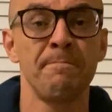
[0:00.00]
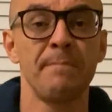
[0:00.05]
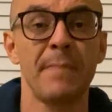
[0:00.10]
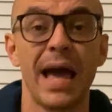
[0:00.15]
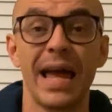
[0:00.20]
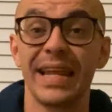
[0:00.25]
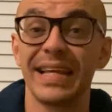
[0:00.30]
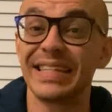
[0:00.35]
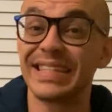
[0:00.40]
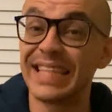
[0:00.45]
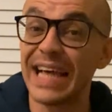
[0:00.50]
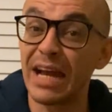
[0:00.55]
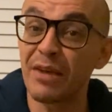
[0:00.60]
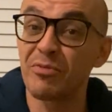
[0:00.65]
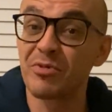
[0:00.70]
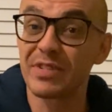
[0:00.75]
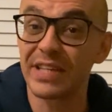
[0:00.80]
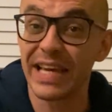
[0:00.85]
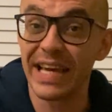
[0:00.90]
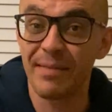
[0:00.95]
And his dad
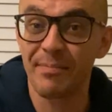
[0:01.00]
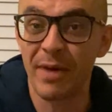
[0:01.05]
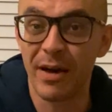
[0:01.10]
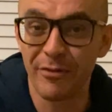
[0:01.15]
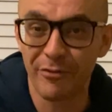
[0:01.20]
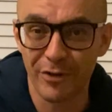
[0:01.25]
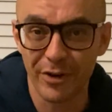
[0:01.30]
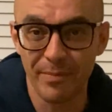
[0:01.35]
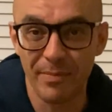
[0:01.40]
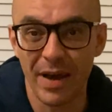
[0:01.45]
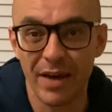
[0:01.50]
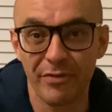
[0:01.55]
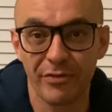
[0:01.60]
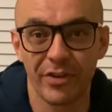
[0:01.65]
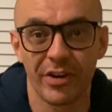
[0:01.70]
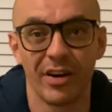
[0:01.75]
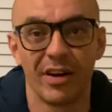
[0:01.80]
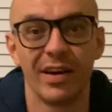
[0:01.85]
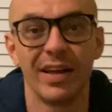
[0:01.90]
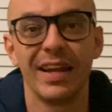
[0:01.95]
was a hitman for the
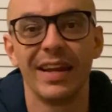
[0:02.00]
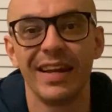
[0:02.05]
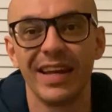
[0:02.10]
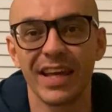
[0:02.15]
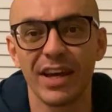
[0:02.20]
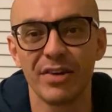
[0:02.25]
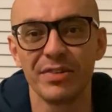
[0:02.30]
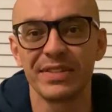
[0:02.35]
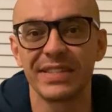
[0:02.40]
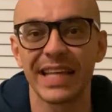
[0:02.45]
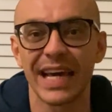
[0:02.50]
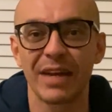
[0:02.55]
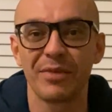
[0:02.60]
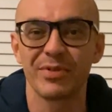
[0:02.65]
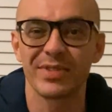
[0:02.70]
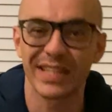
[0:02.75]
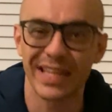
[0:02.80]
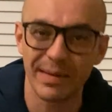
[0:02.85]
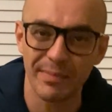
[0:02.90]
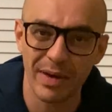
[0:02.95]
mafia. Leo's dad
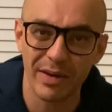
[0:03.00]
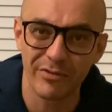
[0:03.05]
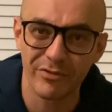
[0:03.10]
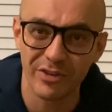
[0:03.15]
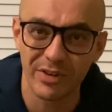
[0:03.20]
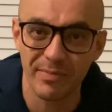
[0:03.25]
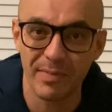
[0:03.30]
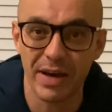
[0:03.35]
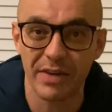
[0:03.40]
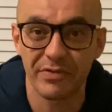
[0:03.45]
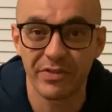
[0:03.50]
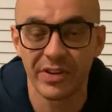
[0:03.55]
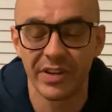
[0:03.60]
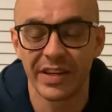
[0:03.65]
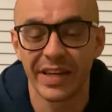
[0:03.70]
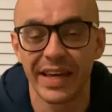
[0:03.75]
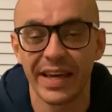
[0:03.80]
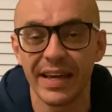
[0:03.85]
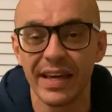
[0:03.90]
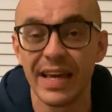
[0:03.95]
was a hitman for the mafia,
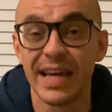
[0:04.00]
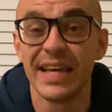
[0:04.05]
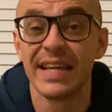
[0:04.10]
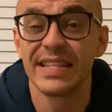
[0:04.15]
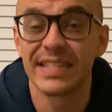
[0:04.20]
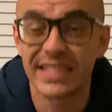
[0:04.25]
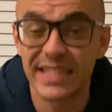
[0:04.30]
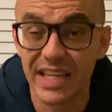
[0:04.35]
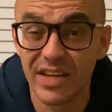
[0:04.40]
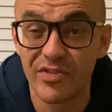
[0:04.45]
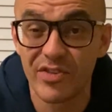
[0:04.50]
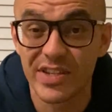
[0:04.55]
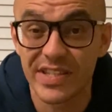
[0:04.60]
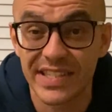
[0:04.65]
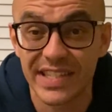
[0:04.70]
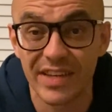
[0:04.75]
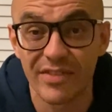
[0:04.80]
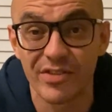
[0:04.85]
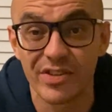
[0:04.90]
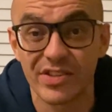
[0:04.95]
yeah?
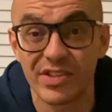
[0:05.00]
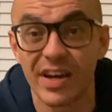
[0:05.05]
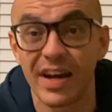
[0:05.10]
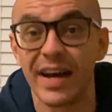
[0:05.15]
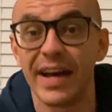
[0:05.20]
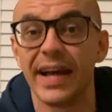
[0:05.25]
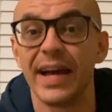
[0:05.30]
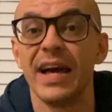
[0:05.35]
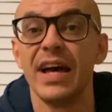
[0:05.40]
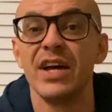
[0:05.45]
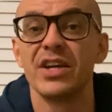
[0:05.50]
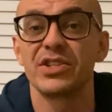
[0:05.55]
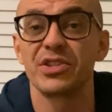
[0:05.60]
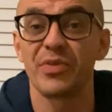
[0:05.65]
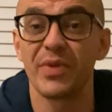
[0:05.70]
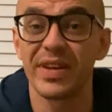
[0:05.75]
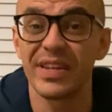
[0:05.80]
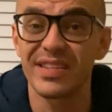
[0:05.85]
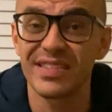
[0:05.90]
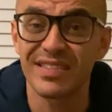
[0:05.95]
Serious guy. So
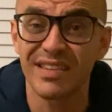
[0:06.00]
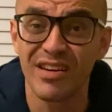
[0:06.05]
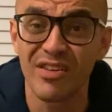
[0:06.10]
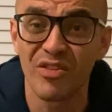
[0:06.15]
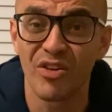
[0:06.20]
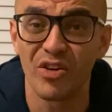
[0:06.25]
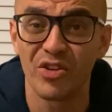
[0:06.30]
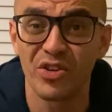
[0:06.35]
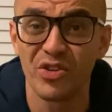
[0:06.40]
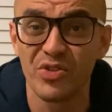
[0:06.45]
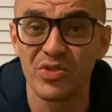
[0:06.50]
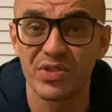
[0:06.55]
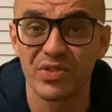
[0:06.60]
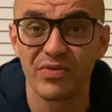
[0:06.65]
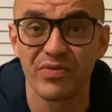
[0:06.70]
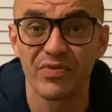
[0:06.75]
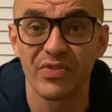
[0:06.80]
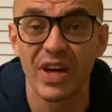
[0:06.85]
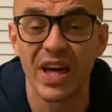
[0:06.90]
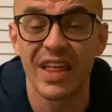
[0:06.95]
when the Sun got news
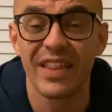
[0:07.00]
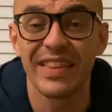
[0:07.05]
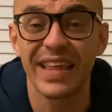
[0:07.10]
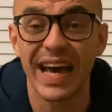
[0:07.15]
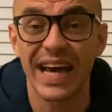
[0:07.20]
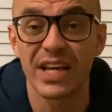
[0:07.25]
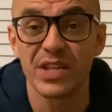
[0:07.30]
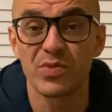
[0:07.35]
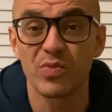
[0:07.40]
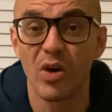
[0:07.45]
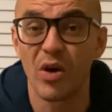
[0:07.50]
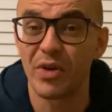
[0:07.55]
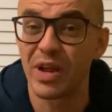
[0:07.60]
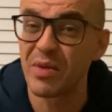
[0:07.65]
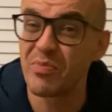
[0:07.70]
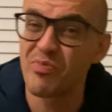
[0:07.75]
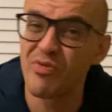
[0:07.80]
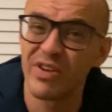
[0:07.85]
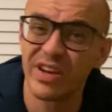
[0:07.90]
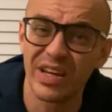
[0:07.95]
of that as well, they
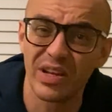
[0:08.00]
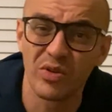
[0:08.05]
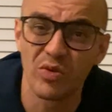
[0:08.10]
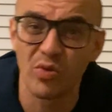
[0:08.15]
printed